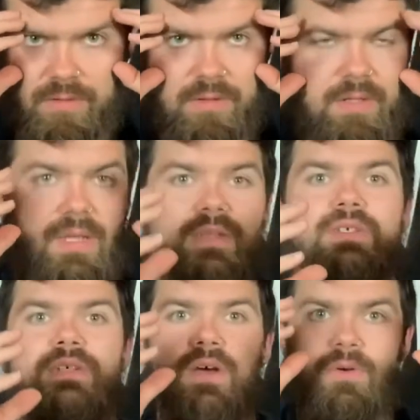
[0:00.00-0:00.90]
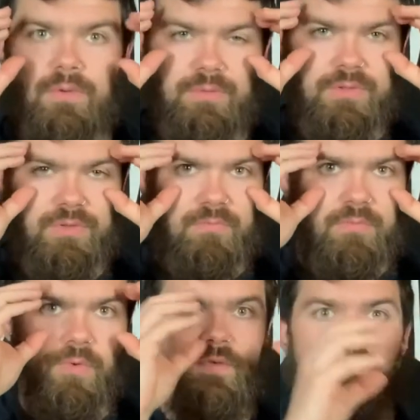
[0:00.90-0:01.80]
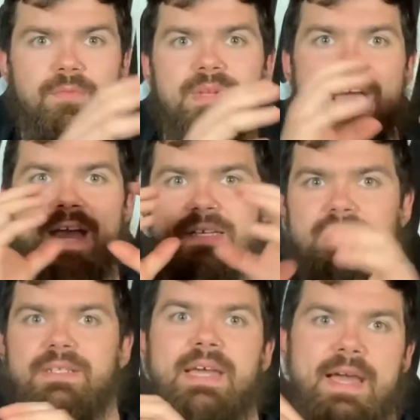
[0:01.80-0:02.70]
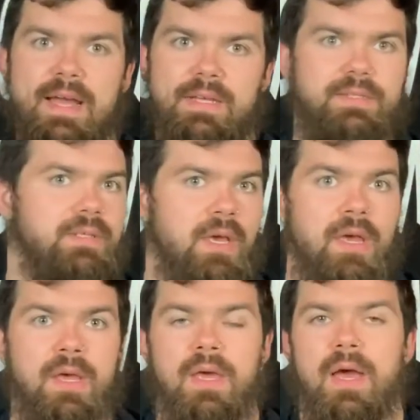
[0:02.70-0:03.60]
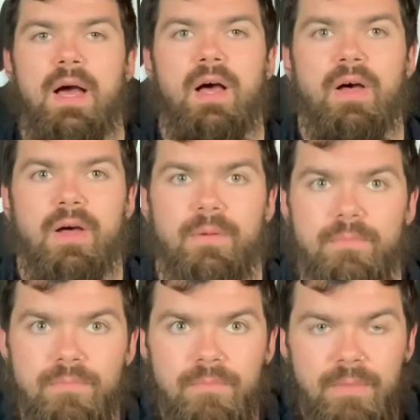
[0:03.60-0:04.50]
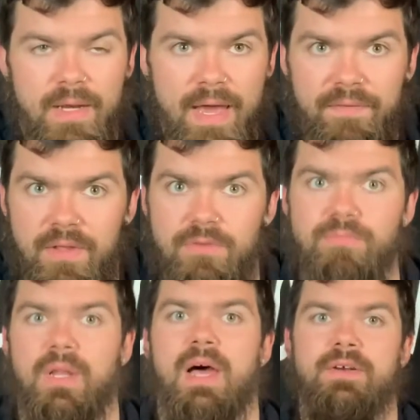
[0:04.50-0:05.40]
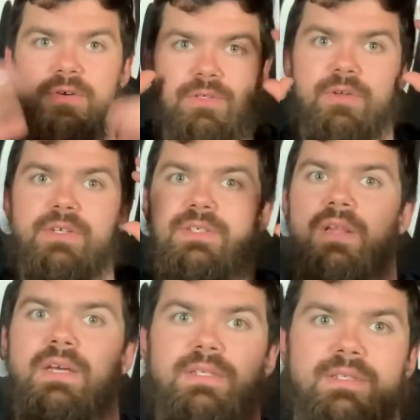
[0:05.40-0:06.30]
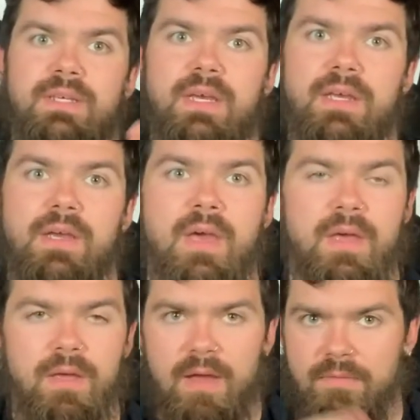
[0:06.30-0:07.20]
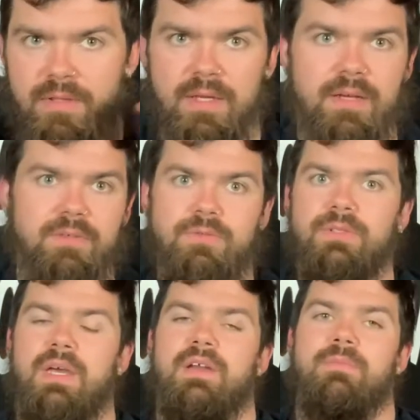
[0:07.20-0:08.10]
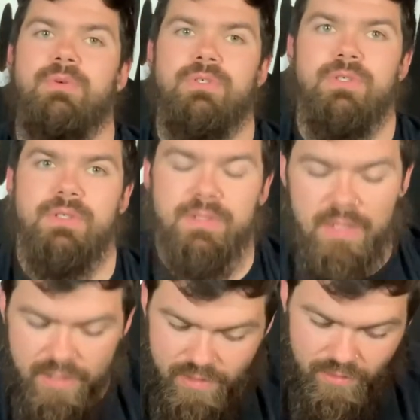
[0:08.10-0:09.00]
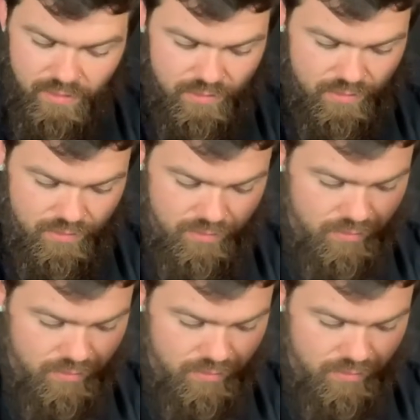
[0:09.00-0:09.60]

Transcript: in the zone, just moving from task to task, um, and had those blinders on, as I like to say. Everything else was kind of pushed to the side and, and